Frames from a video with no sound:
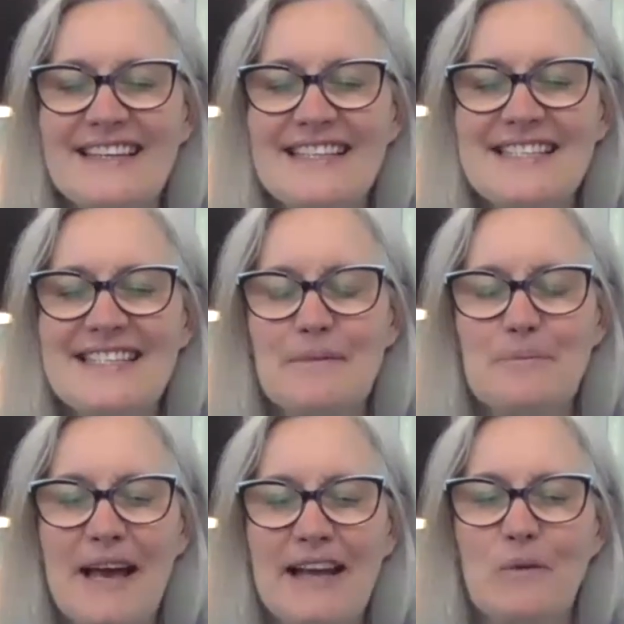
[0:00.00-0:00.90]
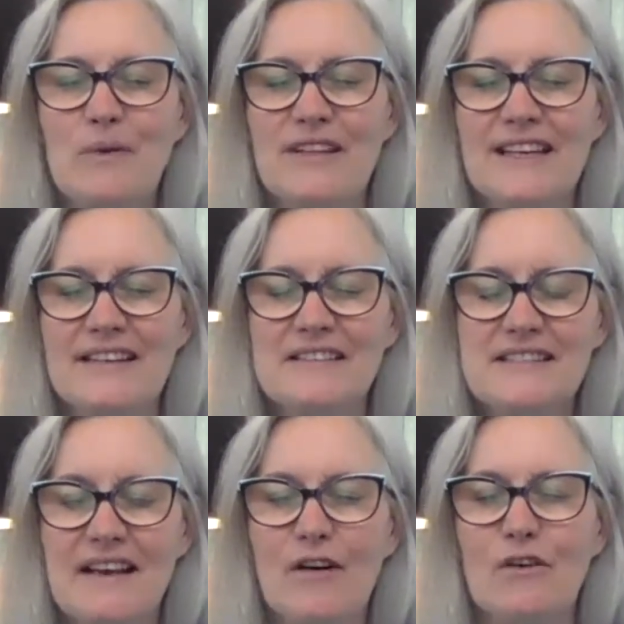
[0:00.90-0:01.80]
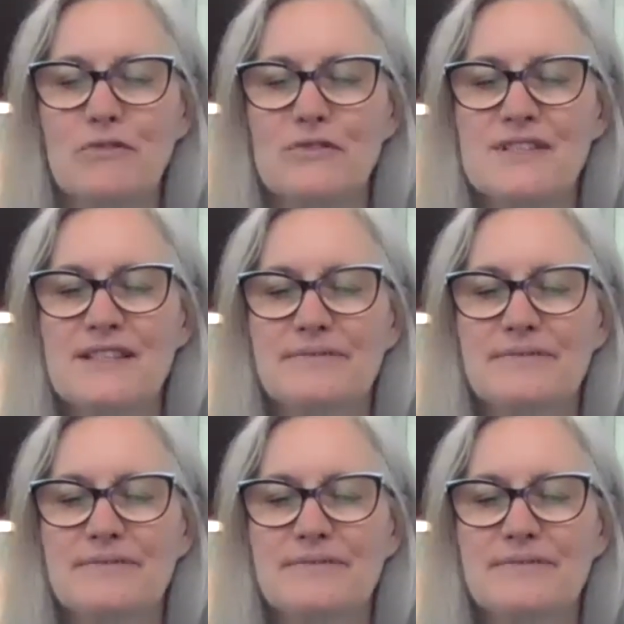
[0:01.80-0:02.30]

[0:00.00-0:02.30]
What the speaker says: sit back within ourselves.